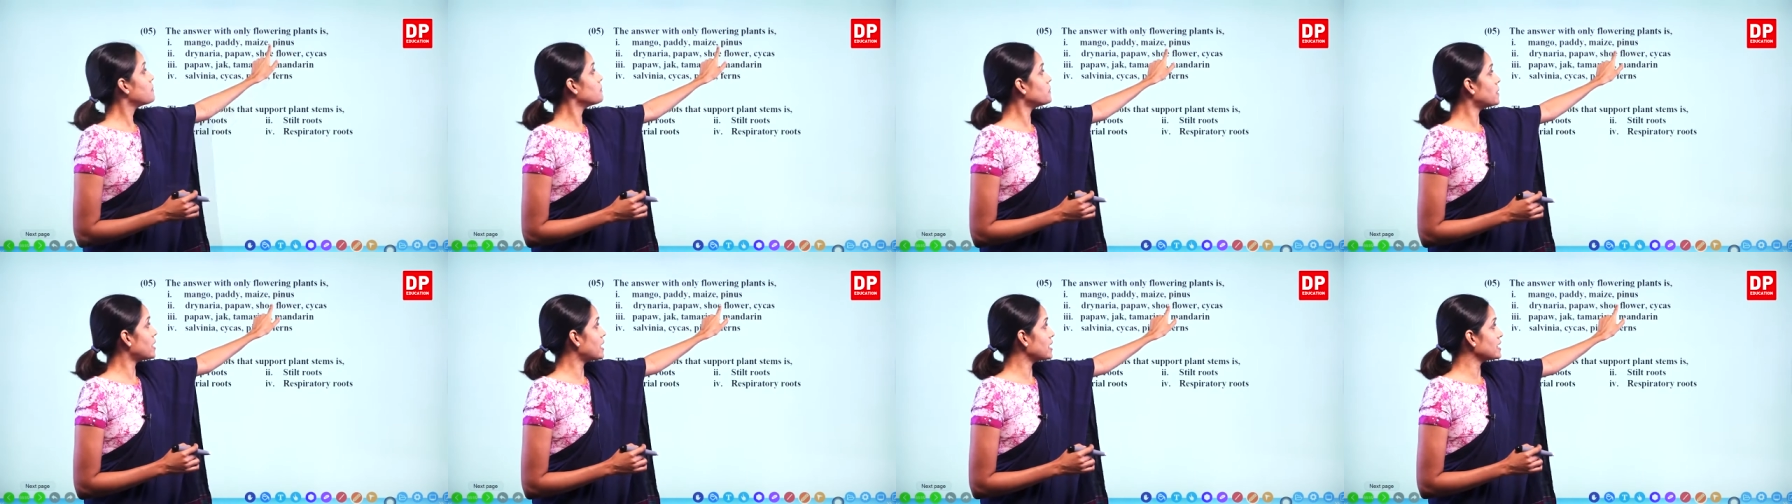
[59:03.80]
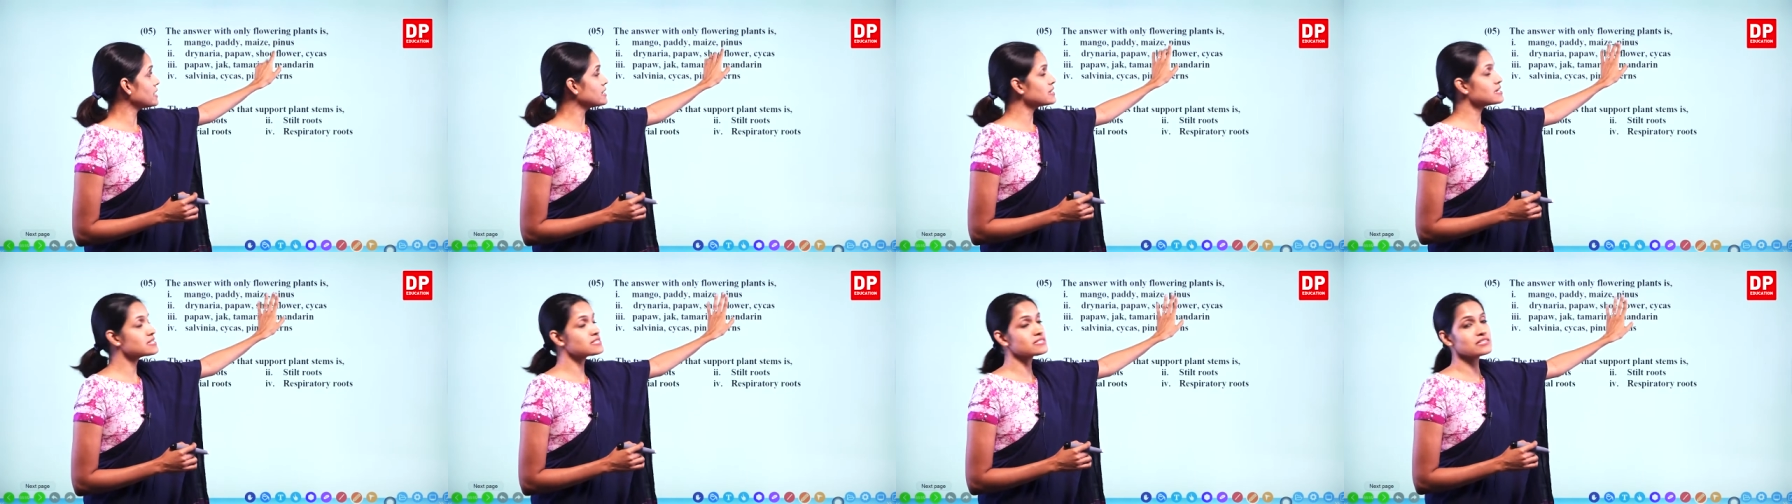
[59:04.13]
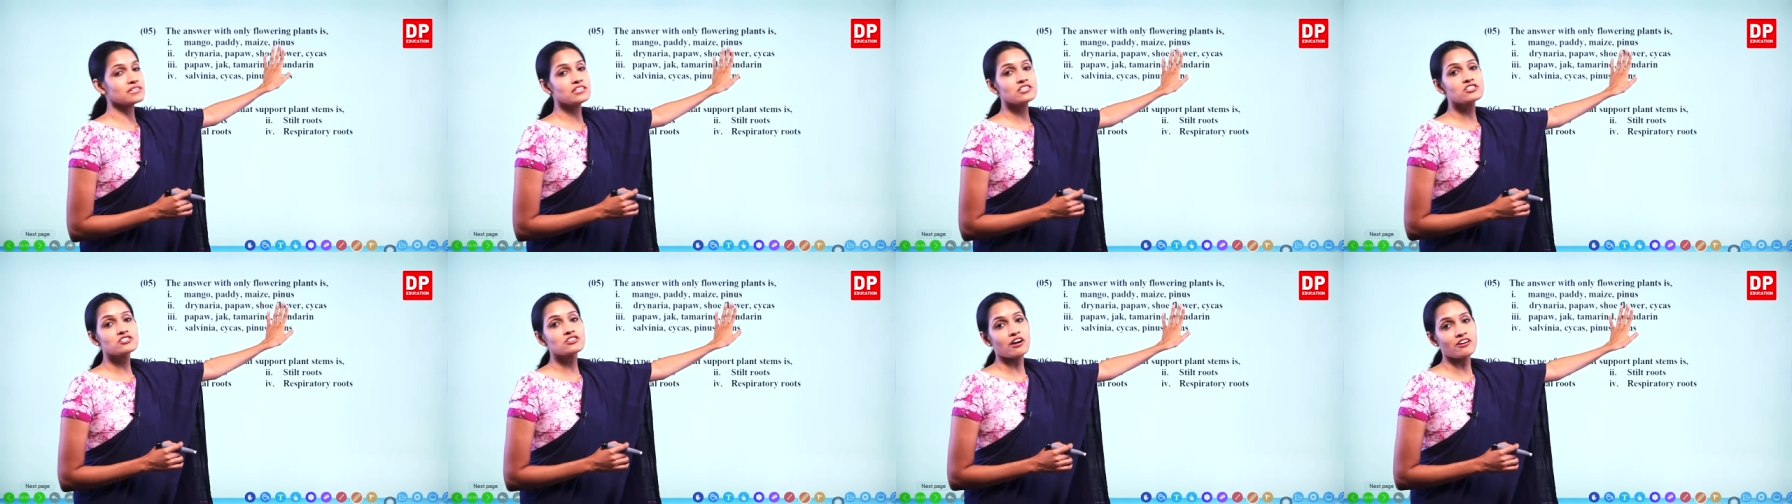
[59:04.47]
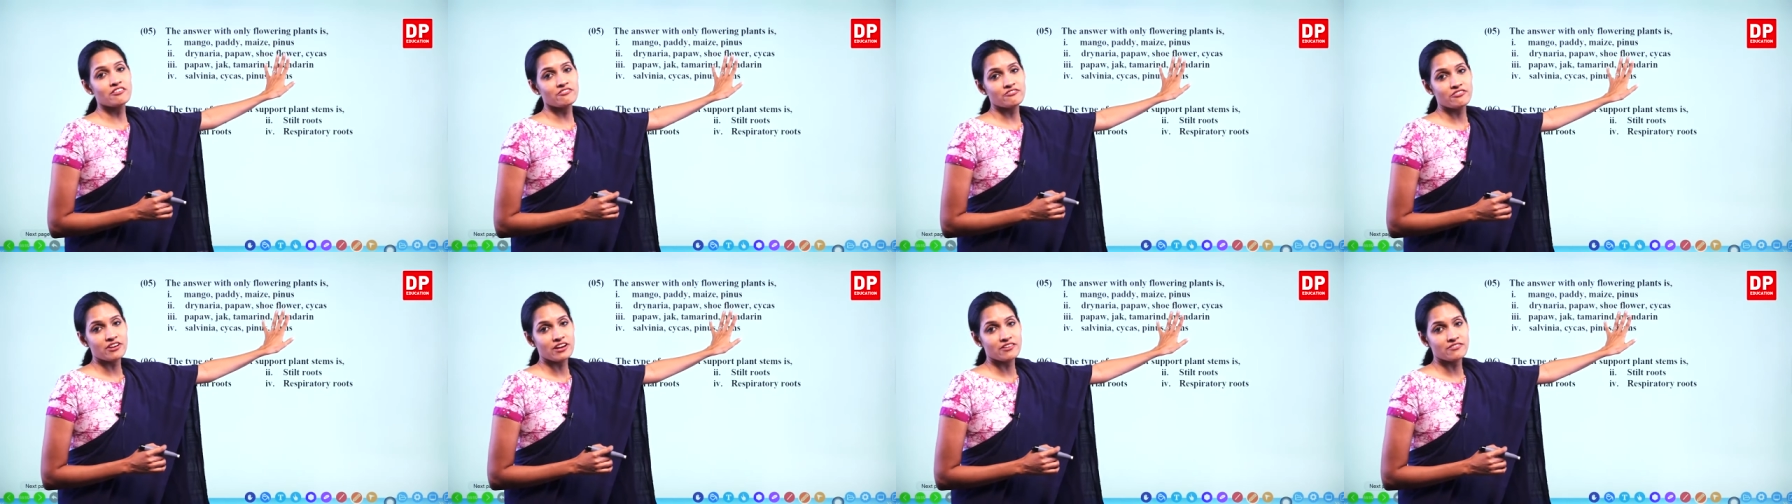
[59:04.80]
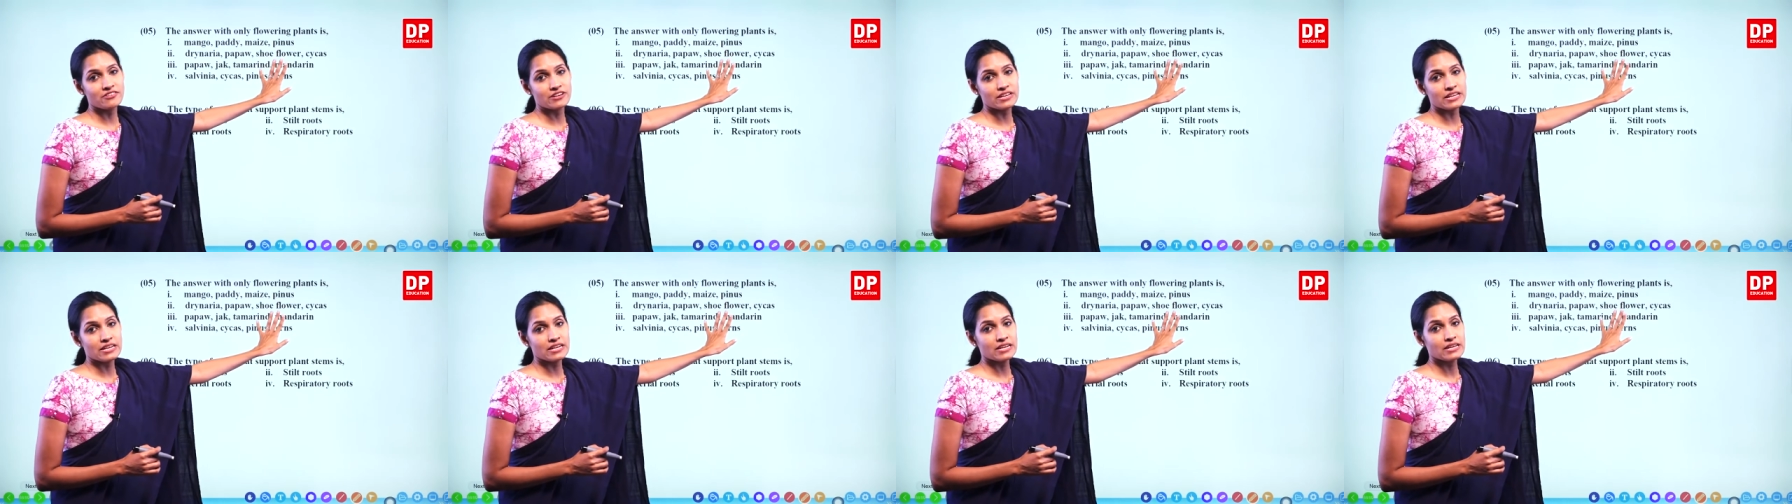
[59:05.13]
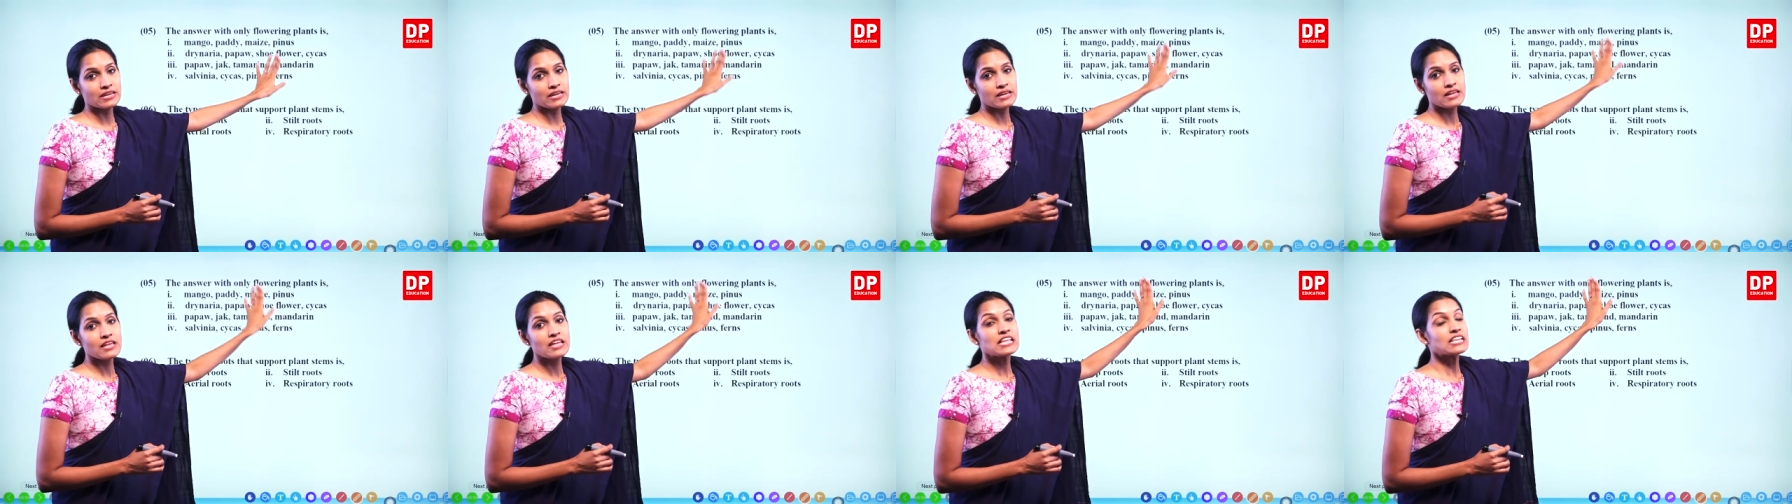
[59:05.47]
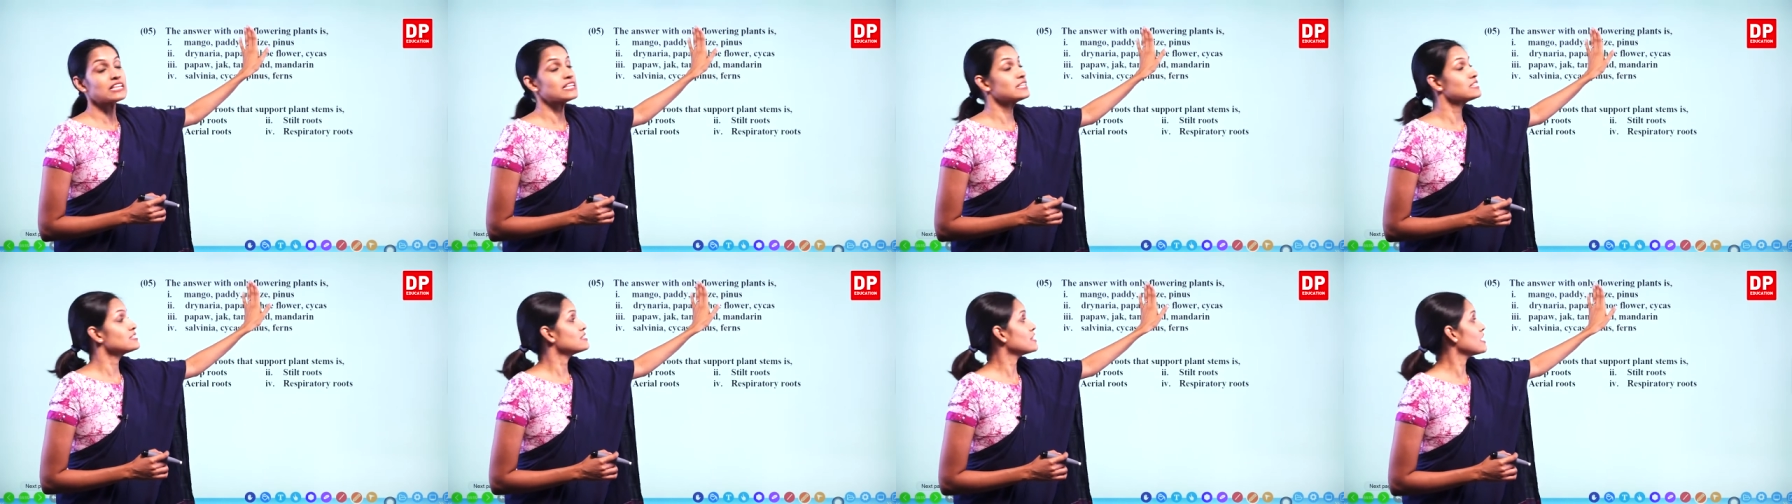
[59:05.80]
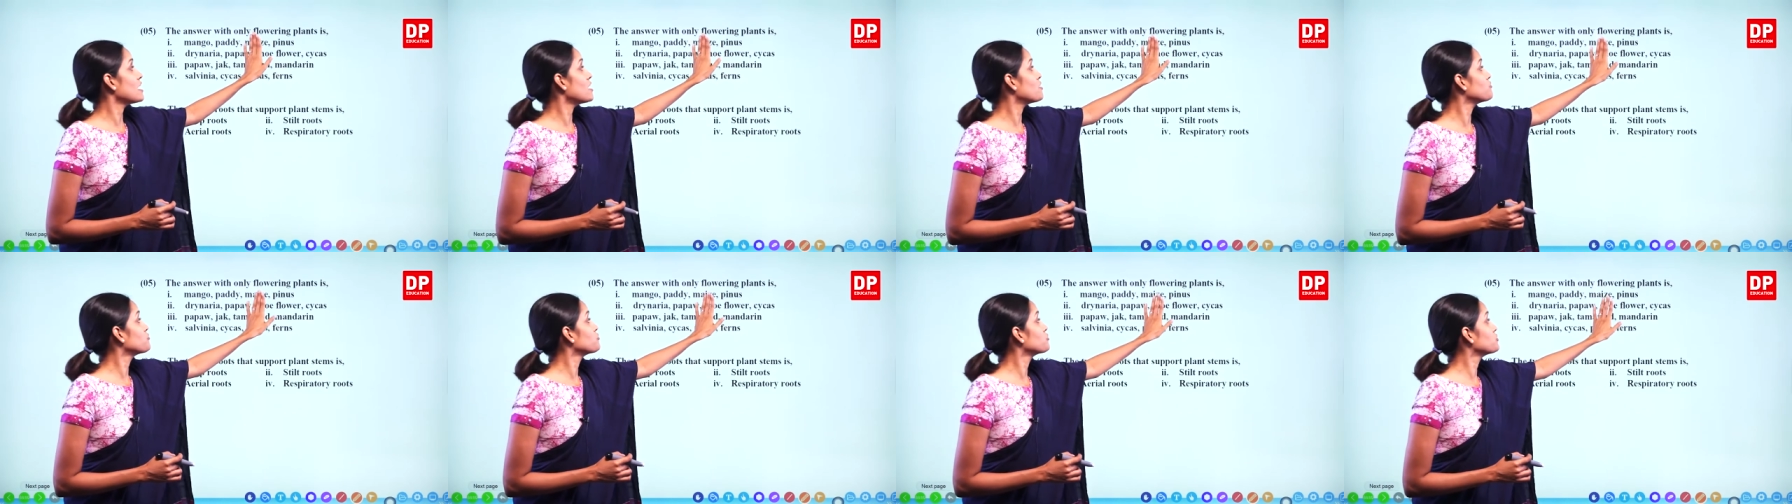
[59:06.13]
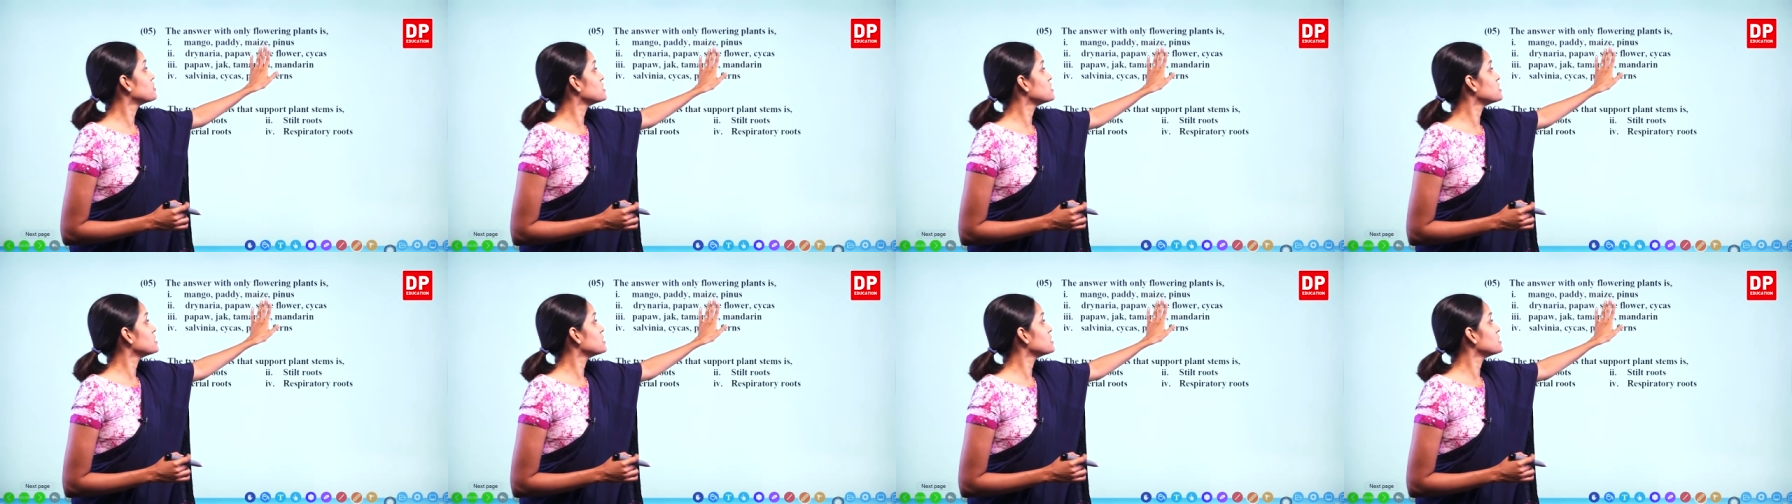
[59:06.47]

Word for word: Pinus is non-flowering. Therefore,